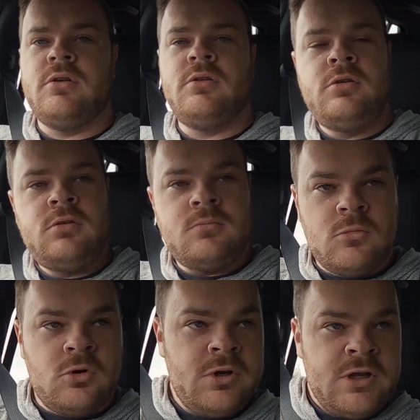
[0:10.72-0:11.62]
Good
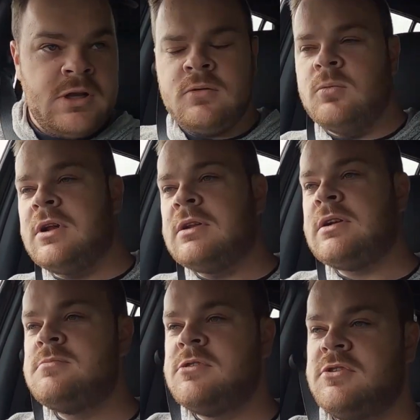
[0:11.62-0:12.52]
morning and
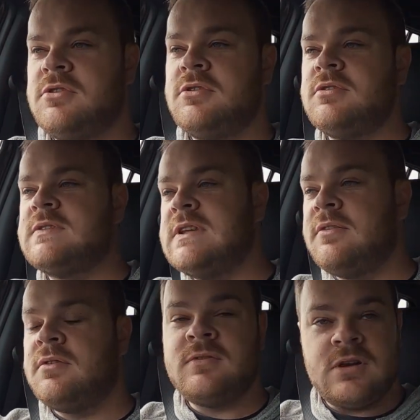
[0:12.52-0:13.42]
welcome to
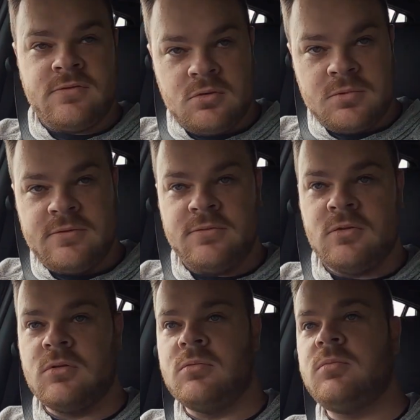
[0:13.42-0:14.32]

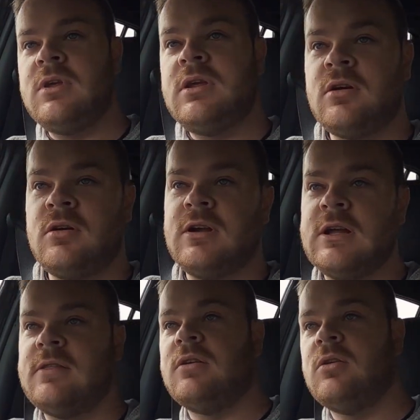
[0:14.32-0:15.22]
7x4x4. We are
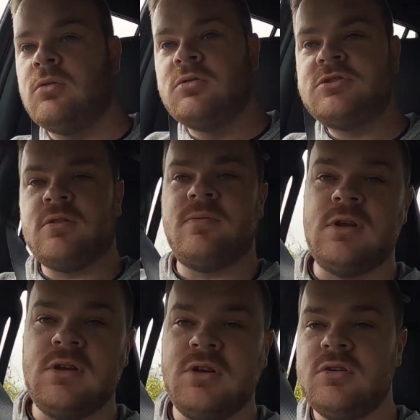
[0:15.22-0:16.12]
at the launch of
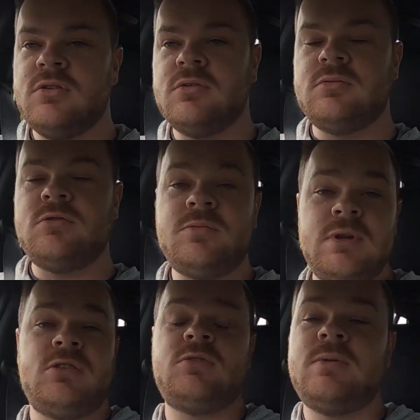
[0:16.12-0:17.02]
the new
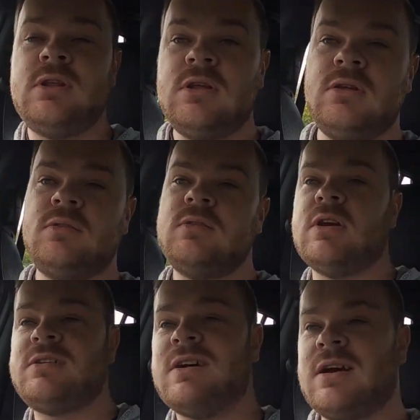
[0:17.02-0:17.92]
2020
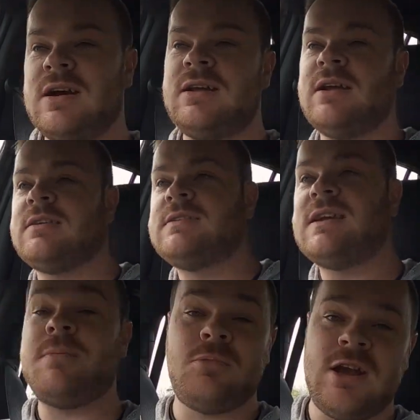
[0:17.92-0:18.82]
Toyota Hilux
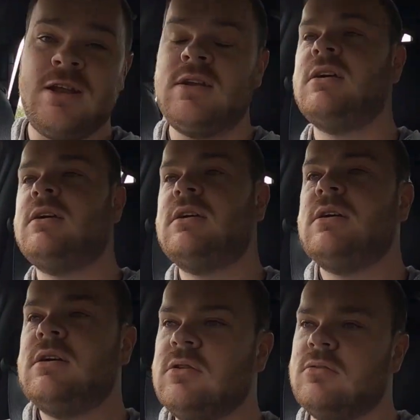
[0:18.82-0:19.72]
upgrade
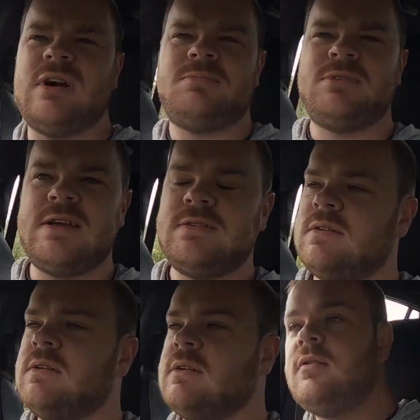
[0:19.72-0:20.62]
or
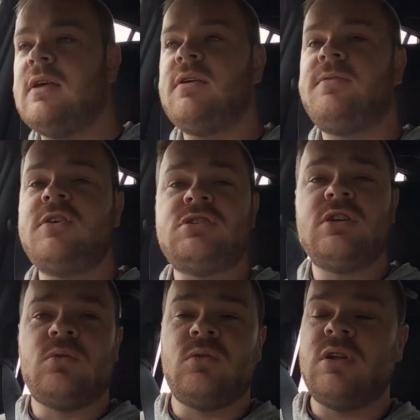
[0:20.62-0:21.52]
update. They
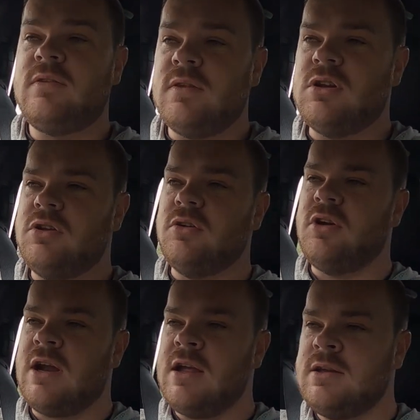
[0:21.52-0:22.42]
officially call it the new
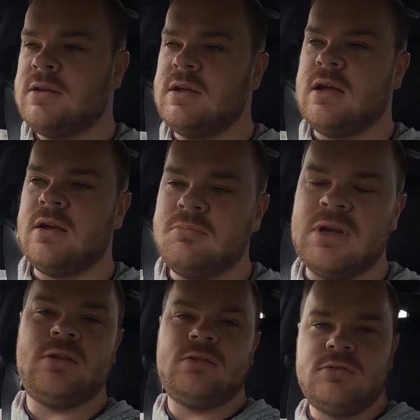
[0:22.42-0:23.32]
grade,
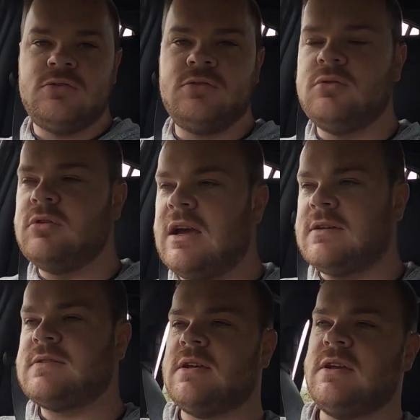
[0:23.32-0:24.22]
but to
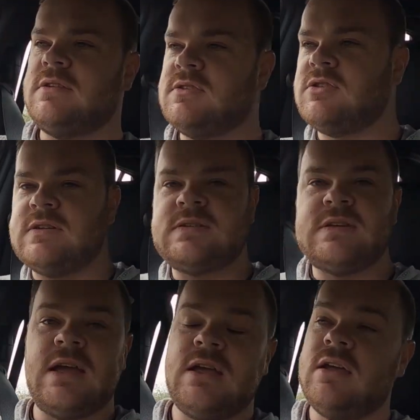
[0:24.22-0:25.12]
us it's just
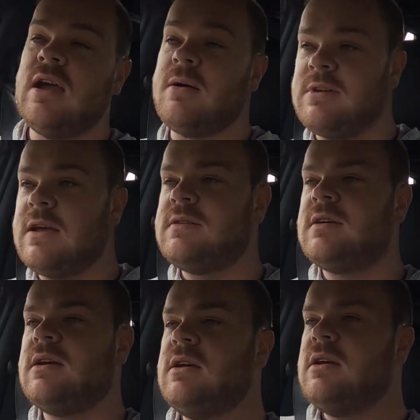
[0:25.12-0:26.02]
a update.